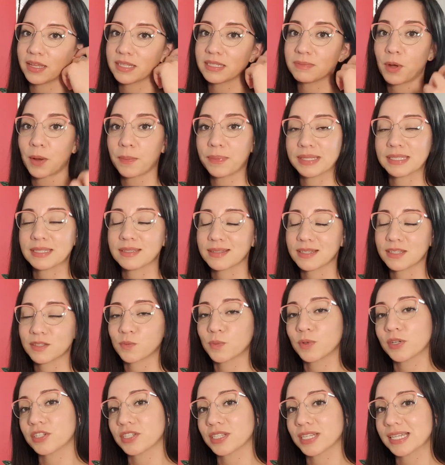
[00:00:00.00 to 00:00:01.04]
small businesses
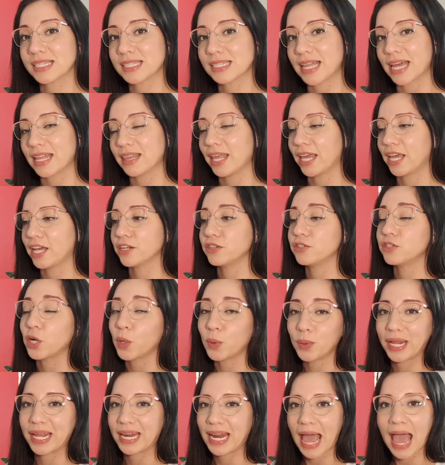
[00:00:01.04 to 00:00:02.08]
wish list that they can
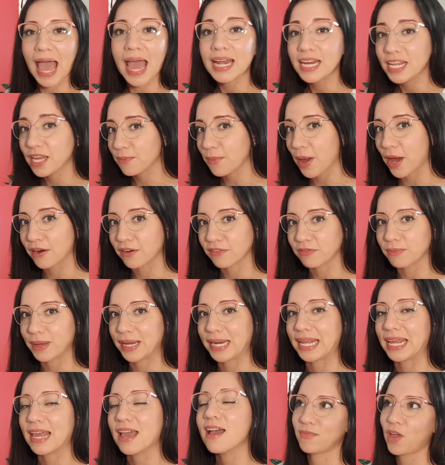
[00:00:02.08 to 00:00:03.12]
donate any amount of
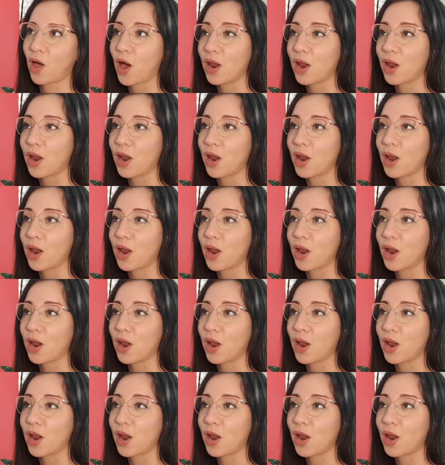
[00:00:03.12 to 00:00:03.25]
money